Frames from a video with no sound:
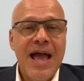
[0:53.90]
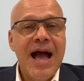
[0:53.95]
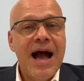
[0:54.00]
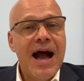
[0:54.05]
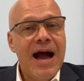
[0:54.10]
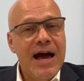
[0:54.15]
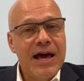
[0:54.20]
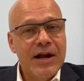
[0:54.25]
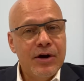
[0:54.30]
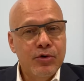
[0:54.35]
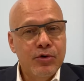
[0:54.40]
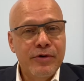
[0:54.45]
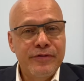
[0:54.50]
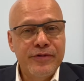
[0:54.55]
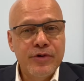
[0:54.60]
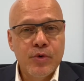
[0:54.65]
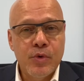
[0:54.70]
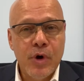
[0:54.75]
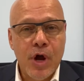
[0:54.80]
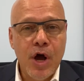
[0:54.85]
I don't know if
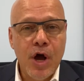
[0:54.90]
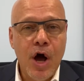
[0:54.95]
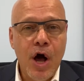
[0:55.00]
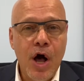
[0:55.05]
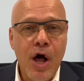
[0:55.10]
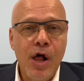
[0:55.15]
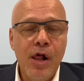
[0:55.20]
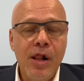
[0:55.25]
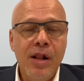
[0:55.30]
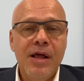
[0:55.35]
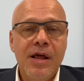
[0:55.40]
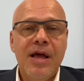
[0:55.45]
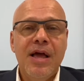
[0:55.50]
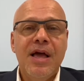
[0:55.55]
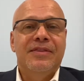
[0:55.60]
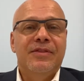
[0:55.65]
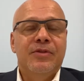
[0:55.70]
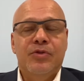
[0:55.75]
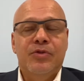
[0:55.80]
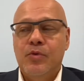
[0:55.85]
you recall,
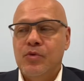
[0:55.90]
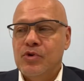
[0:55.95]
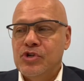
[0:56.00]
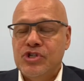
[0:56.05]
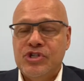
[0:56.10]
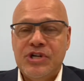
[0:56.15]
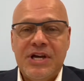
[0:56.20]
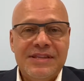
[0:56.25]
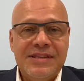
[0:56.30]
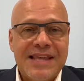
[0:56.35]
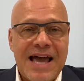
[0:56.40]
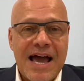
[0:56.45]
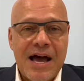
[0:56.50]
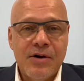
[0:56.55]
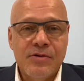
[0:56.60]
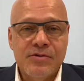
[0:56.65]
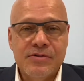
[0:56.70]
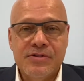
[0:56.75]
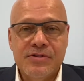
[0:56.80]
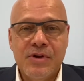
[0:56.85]
there were
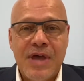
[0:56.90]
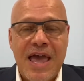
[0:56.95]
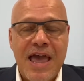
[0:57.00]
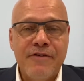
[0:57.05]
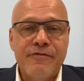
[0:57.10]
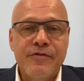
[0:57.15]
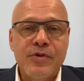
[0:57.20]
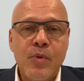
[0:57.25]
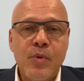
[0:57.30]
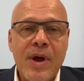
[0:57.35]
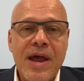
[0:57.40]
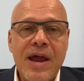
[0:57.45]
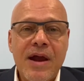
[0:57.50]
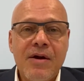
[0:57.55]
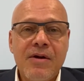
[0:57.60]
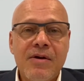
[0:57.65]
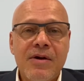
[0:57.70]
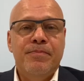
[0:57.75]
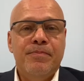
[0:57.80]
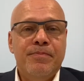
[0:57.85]
shutdowns
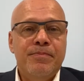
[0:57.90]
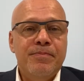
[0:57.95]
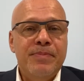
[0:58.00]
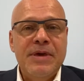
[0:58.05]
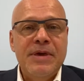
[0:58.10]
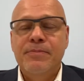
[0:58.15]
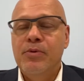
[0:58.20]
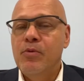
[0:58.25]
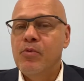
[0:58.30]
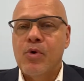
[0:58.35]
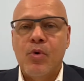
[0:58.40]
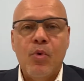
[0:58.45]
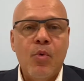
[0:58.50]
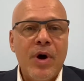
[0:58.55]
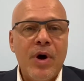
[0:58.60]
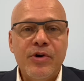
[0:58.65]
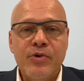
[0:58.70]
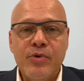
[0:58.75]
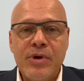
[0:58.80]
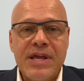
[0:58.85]
everywhere. People were
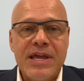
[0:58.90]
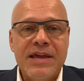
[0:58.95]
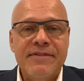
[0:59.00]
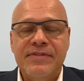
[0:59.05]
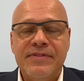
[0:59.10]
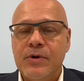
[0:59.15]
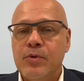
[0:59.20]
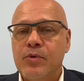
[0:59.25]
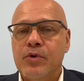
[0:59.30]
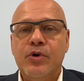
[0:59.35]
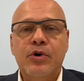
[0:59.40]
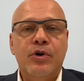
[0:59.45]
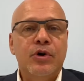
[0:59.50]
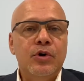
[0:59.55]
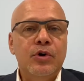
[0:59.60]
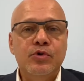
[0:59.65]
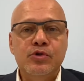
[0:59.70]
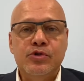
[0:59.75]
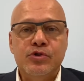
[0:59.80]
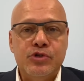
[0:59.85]
wondering if they were going to
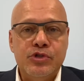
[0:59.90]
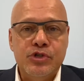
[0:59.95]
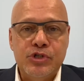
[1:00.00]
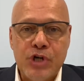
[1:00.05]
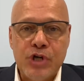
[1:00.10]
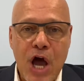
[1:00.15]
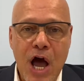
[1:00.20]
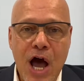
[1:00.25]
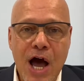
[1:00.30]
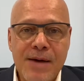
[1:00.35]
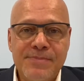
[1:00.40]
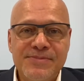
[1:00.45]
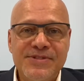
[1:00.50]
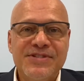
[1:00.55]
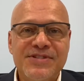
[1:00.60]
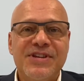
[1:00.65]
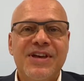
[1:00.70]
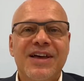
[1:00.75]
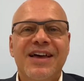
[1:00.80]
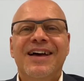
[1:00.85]
lose their
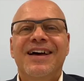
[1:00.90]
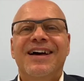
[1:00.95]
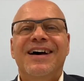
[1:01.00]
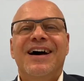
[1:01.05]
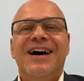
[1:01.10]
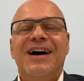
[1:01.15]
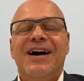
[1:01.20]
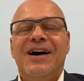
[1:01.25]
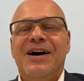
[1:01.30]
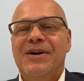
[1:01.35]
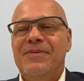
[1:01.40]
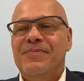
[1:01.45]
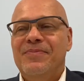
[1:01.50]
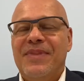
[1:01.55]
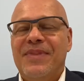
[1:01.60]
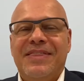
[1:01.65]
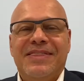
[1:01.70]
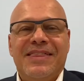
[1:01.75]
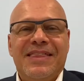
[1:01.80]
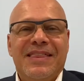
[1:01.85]
jobs.
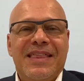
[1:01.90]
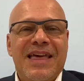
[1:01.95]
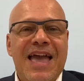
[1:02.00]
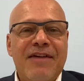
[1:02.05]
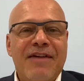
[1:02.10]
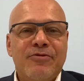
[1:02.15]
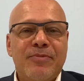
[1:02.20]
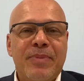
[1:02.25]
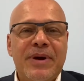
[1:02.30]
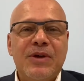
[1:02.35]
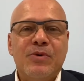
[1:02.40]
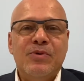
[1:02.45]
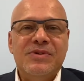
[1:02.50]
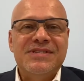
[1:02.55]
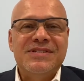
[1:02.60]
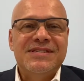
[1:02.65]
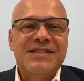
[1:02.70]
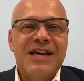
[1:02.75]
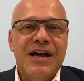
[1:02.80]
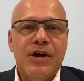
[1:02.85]
Everybody was
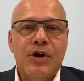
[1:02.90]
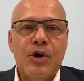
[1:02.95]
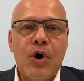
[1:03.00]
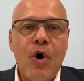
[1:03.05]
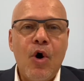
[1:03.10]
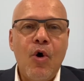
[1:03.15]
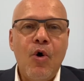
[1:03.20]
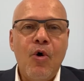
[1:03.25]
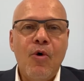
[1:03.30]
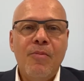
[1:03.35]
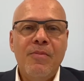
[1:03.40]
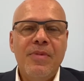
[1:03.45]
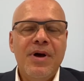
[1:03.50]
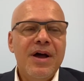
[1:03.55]
stuck at home.